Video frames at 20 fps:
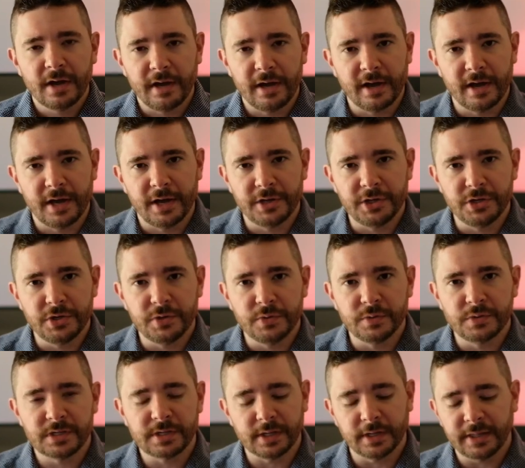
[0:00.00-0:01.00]
uh, you
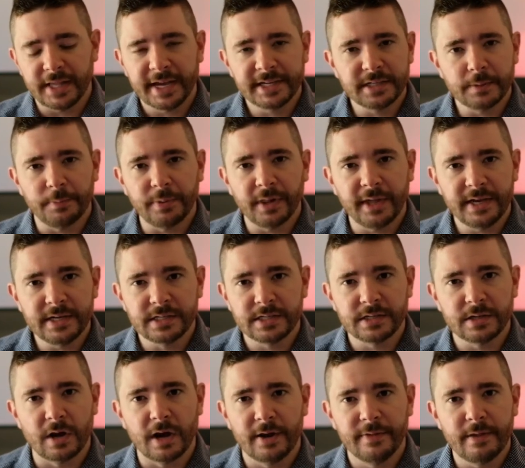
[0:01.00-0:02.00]
select a
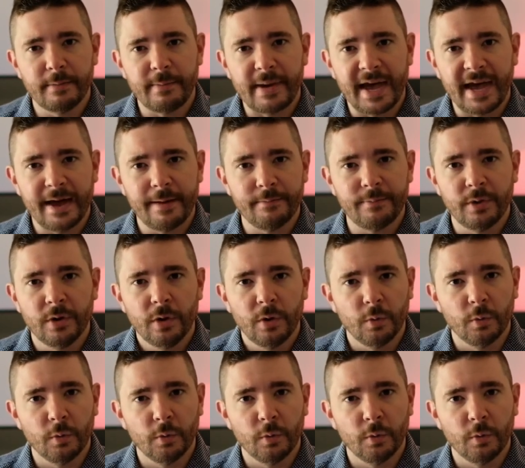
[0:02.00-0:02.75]
place on the map